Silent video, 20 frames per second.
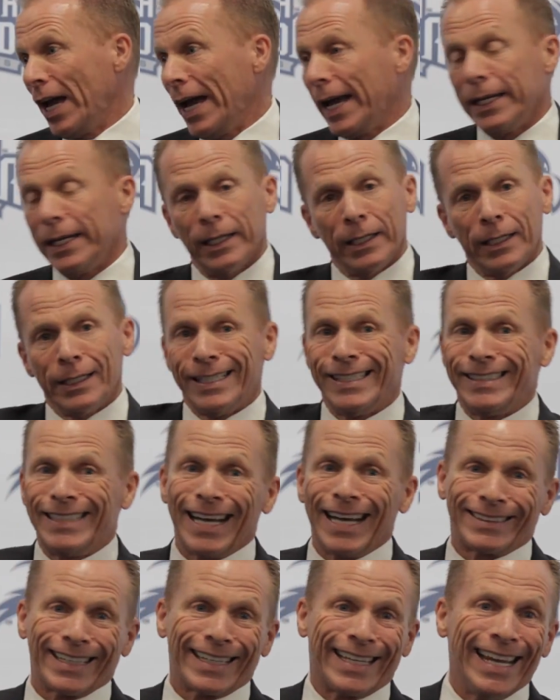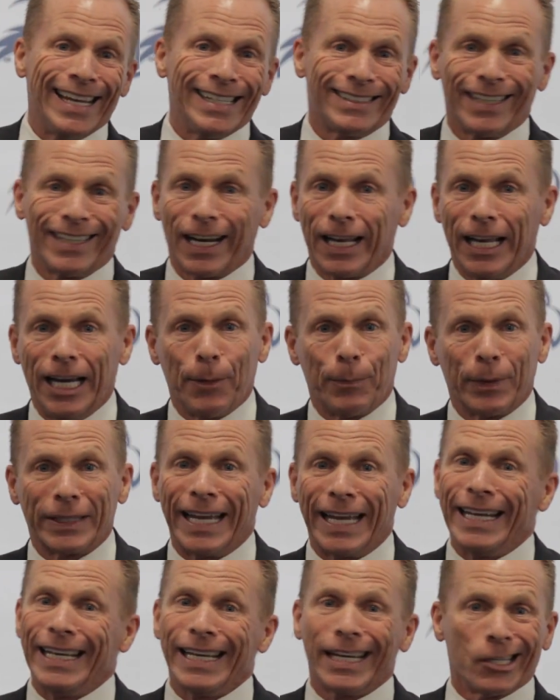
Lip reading: Sports got the chance to interview